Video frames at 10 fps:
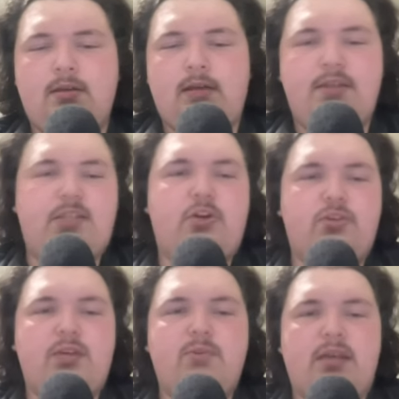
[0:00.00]
And this Thunder
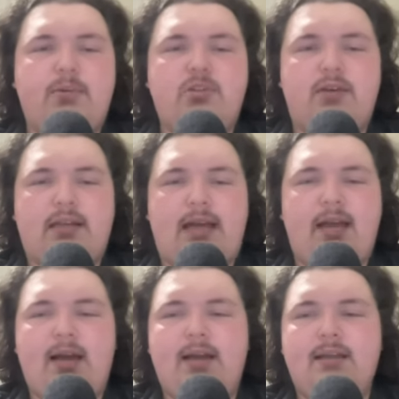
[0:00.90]
team was able to
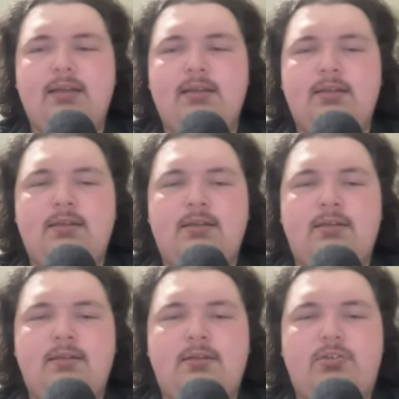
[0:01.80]
rely on
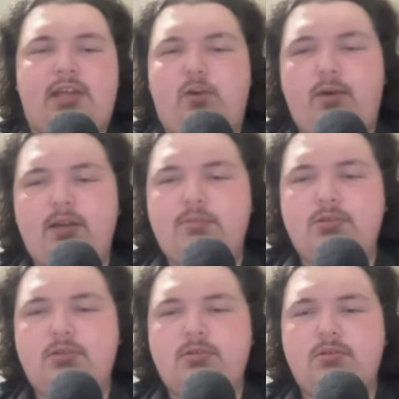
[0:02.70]
Jalen
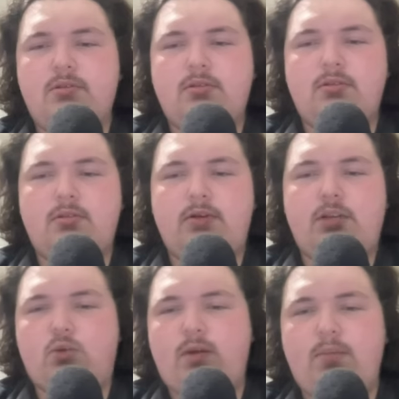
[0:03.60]
Williams, who
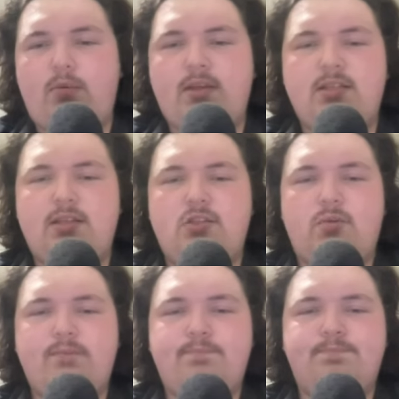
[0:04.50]
had 20 points in this
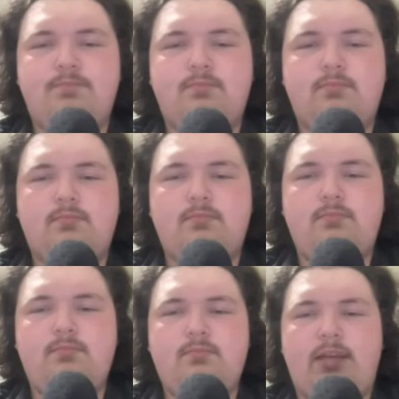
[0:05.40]
one,
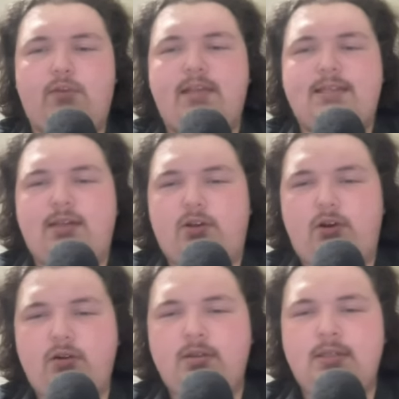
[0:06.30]
and really did it
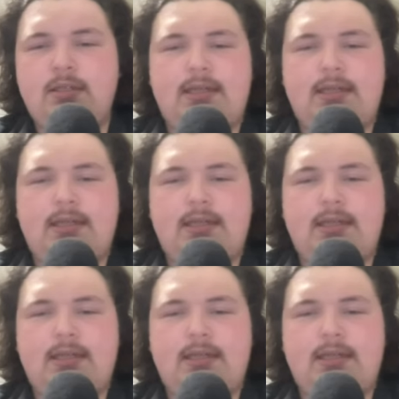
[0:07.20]
all.